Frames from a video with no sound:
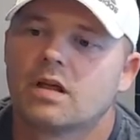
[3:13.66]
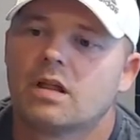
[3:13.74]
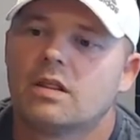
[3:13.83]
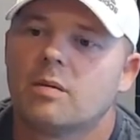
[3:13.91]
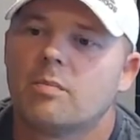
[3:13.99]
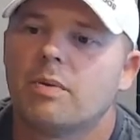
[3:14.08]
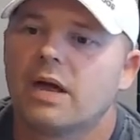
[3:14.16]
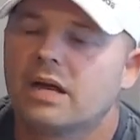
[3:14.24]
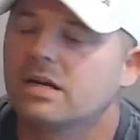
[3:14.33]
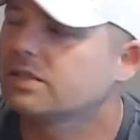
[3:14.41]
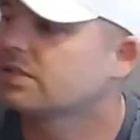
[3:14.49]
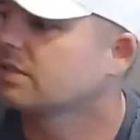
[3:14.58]

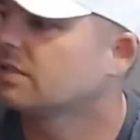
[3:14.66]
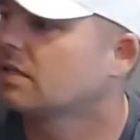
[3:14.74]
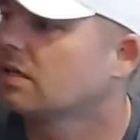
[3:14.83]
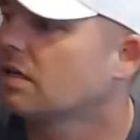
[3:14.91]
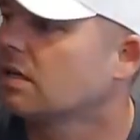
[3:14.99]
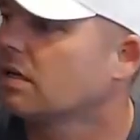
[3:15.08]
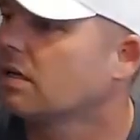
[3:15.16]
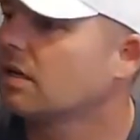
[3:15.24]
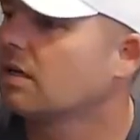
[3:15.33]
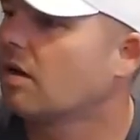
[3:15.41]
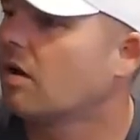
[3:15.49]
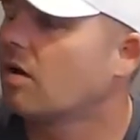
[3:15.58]
bass
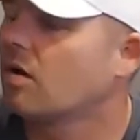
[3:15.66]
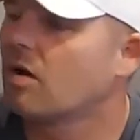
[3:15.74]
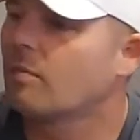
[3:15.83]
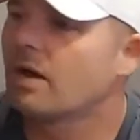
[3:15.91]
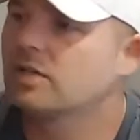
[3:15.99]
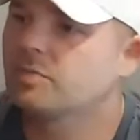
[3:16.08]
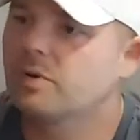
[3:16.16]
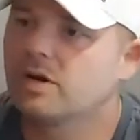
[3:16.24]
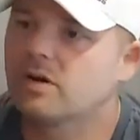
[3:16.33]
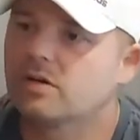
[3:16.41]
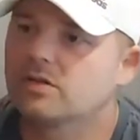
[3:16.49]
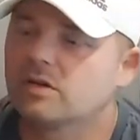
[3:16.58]
on all of my speakers,